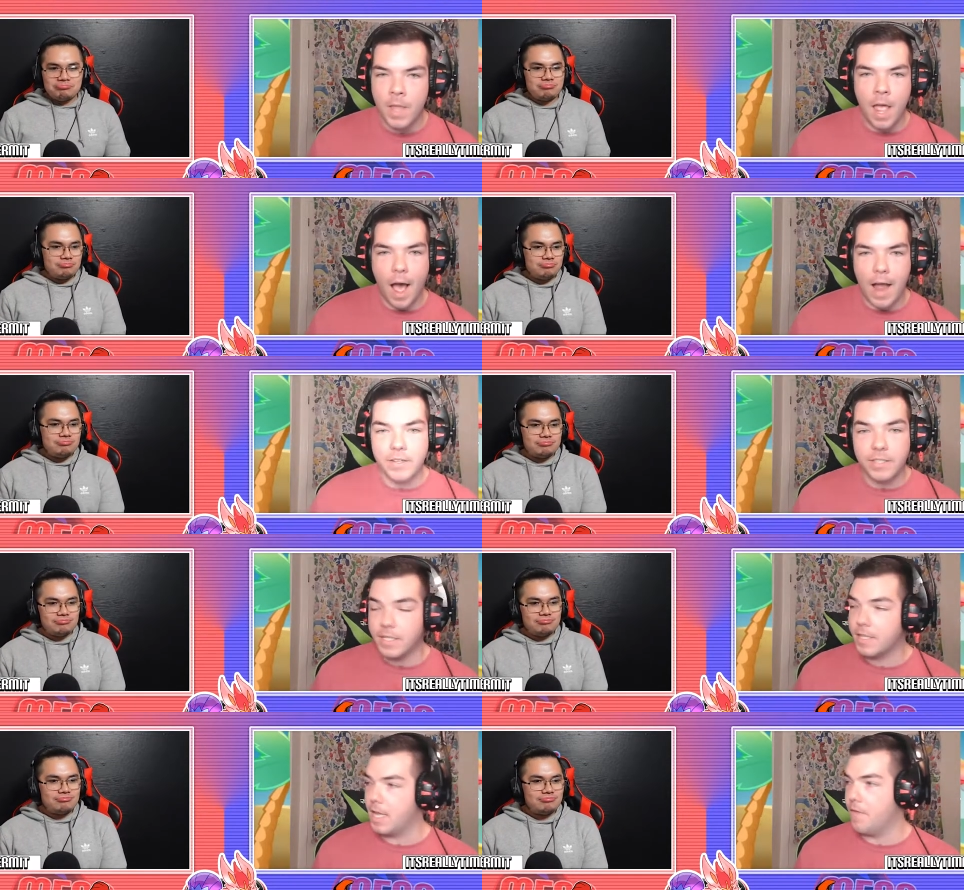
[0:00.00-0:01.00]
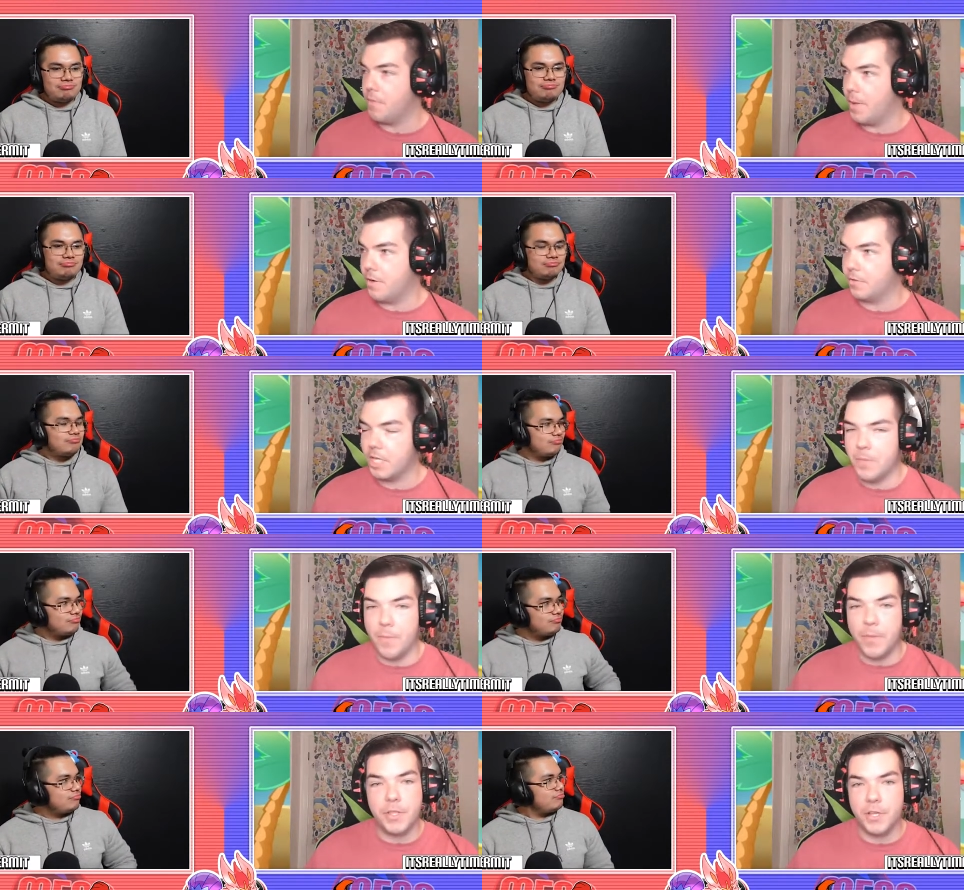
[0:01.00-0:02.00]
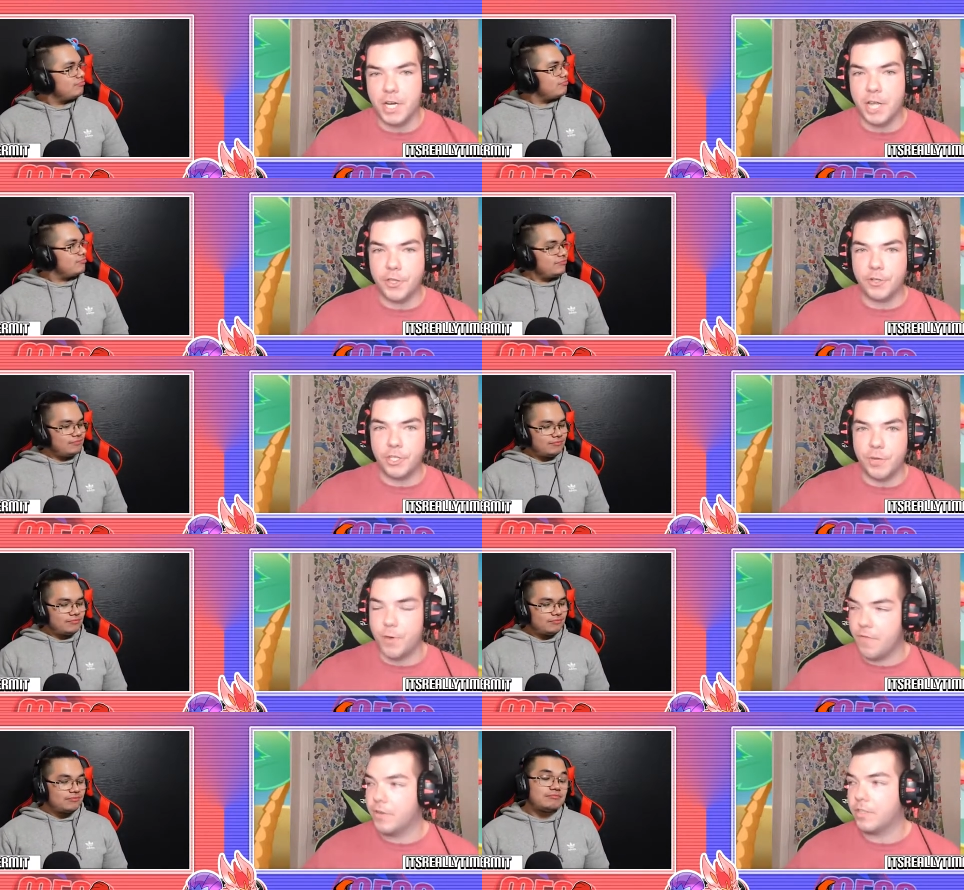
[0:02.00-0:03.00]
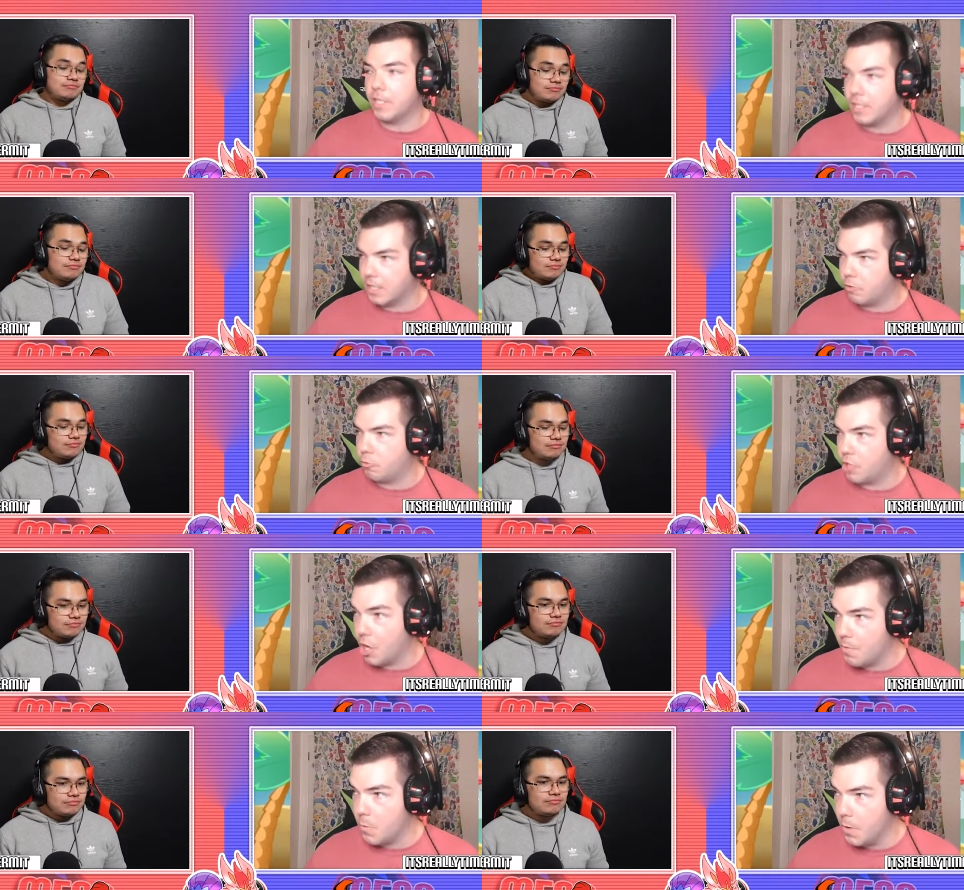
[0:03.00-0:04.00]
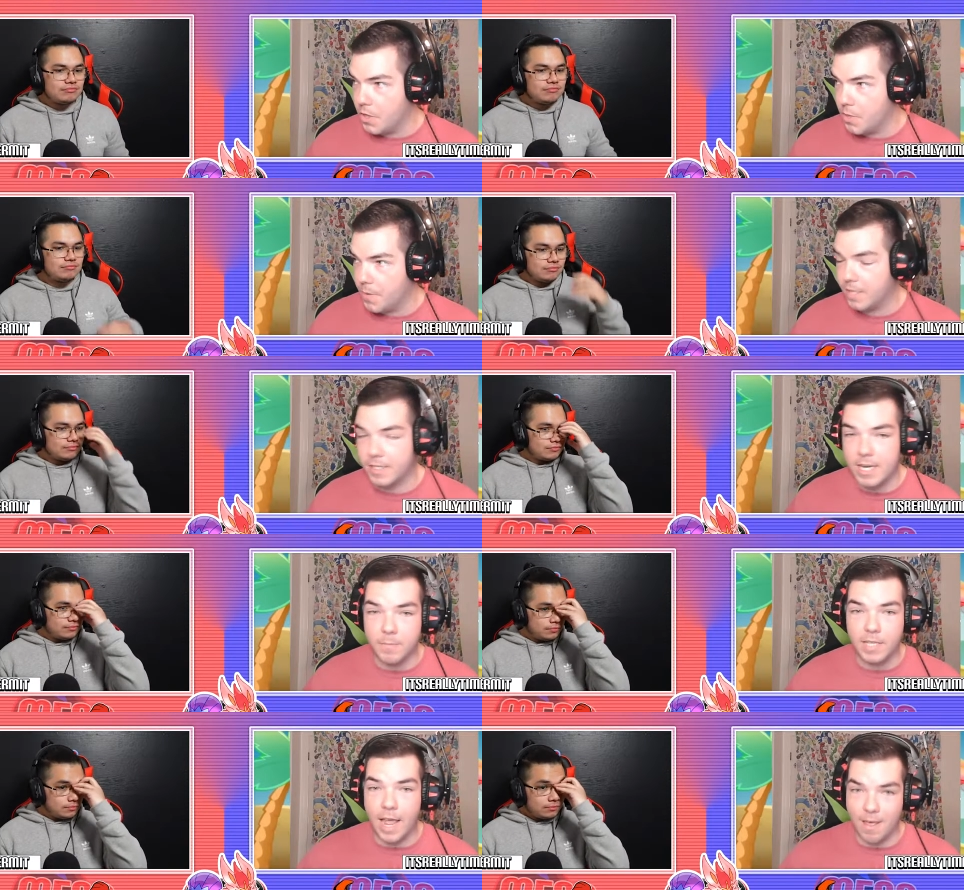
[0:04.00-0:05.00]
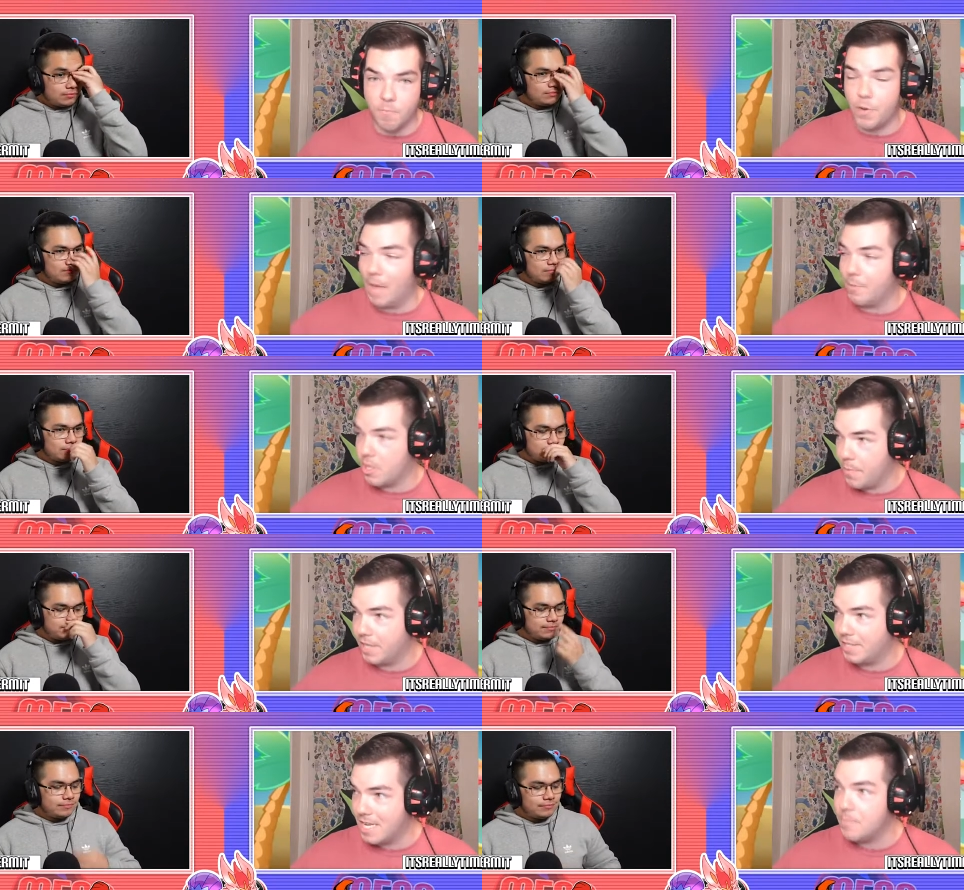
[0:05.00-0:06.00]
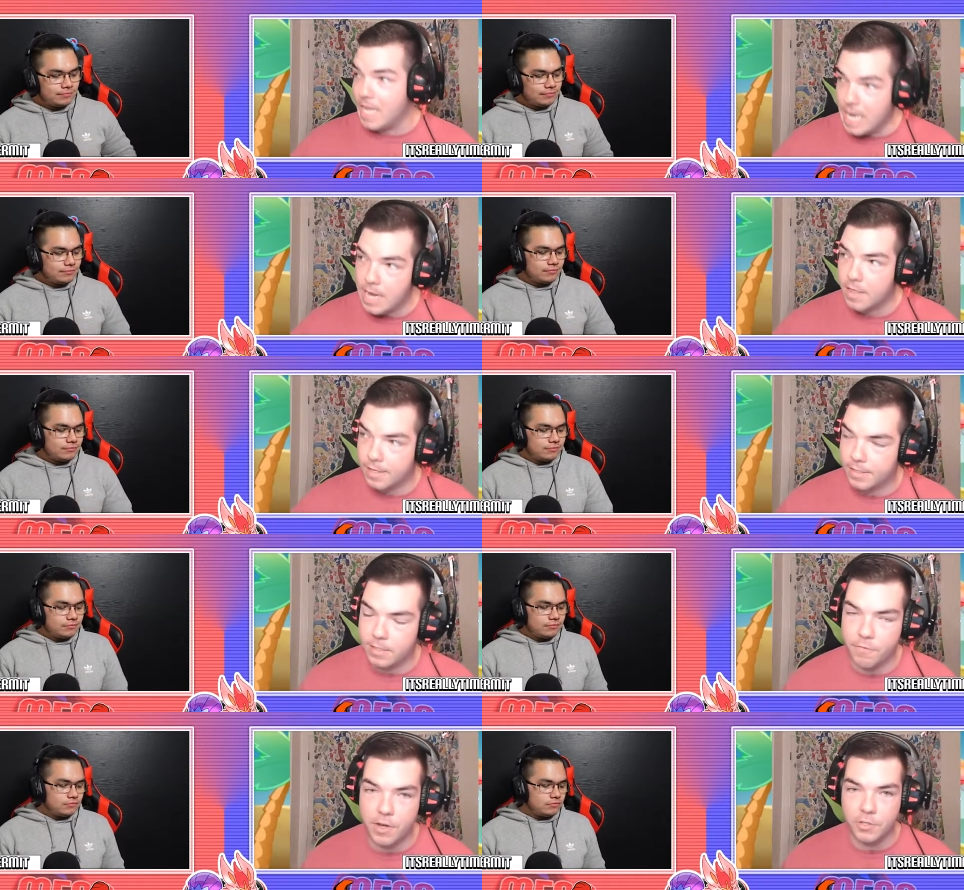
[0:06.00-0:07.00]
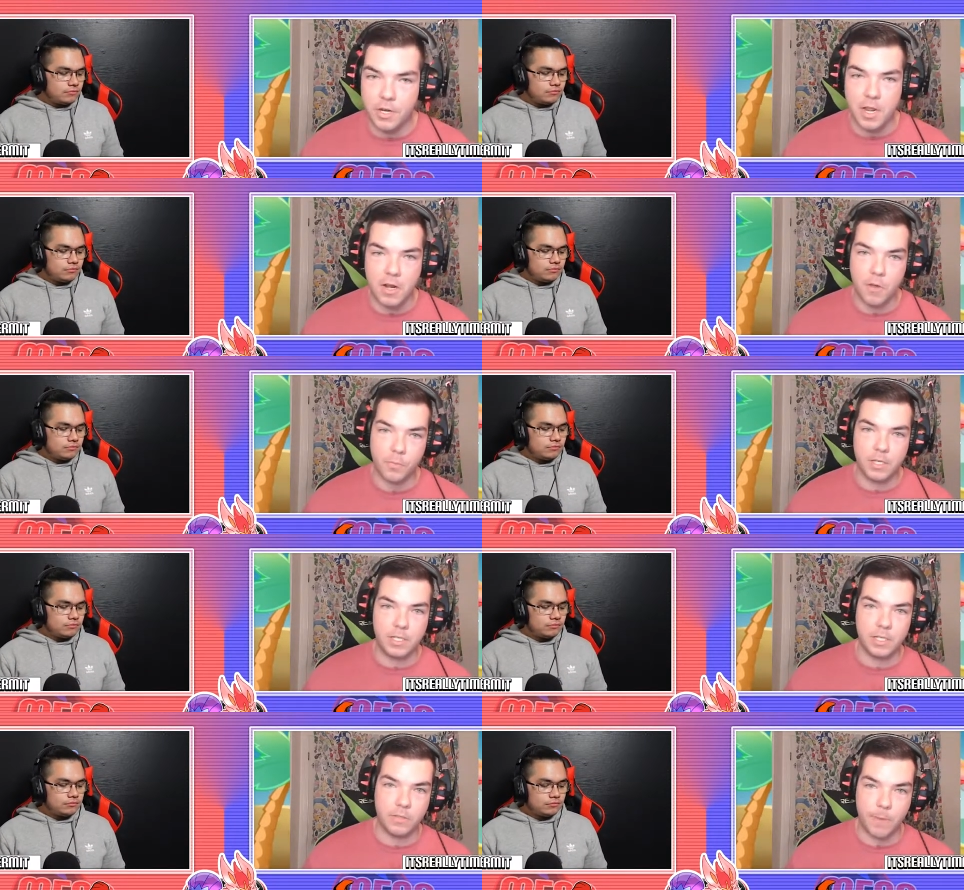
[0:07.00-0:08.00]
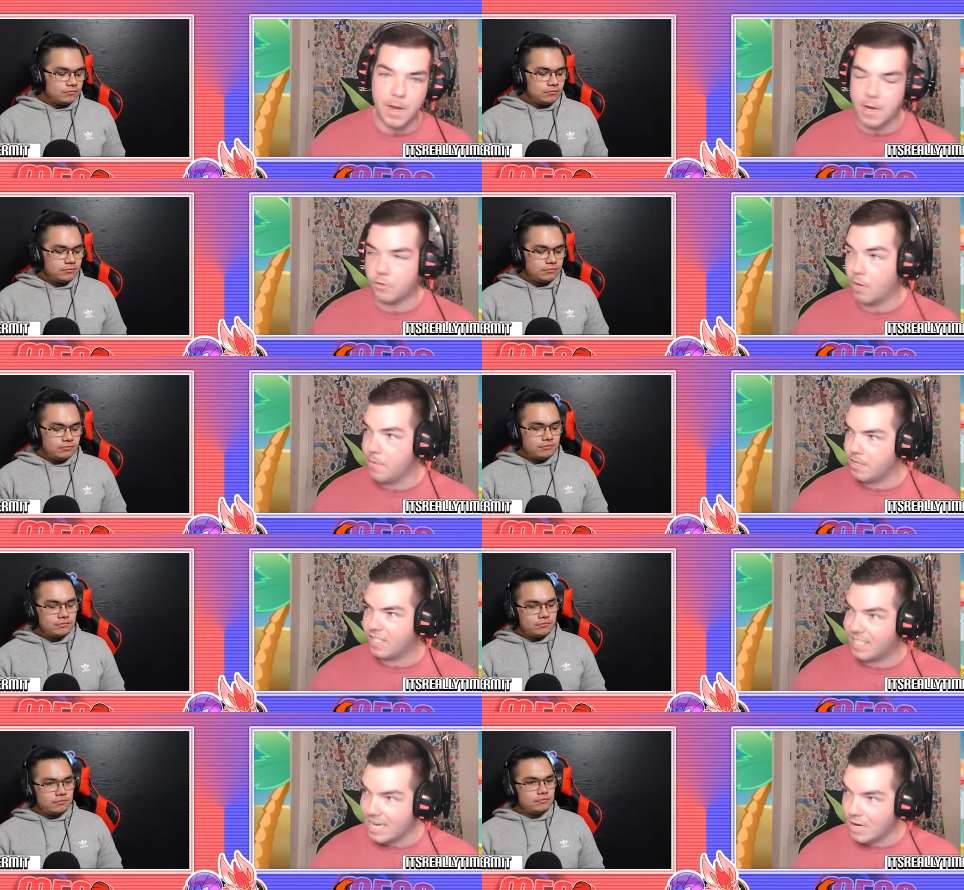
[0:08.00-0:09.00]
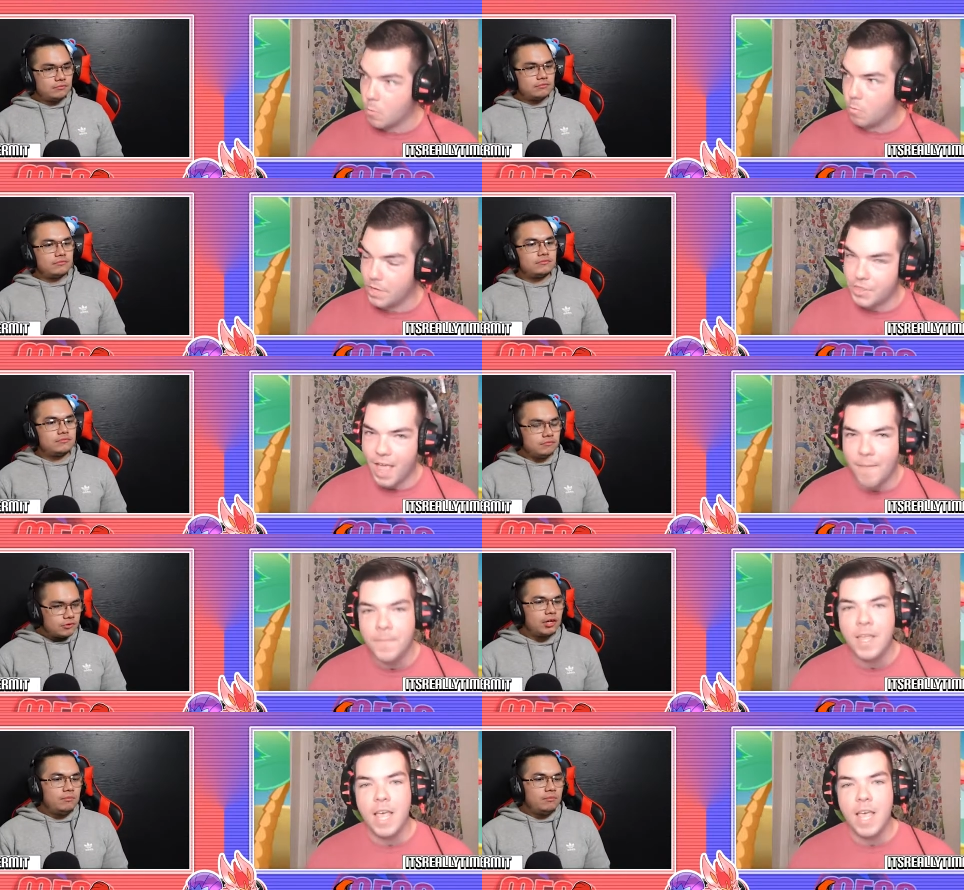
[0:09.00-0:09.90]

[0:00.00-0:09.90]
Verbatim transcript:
Speaker 1: I just think they have the better team. I mean, looking at their team, we even said that this was going to be one of the best teams and probably the best team in this division in our preseason ranking. So I'm going to stick with that. Okay.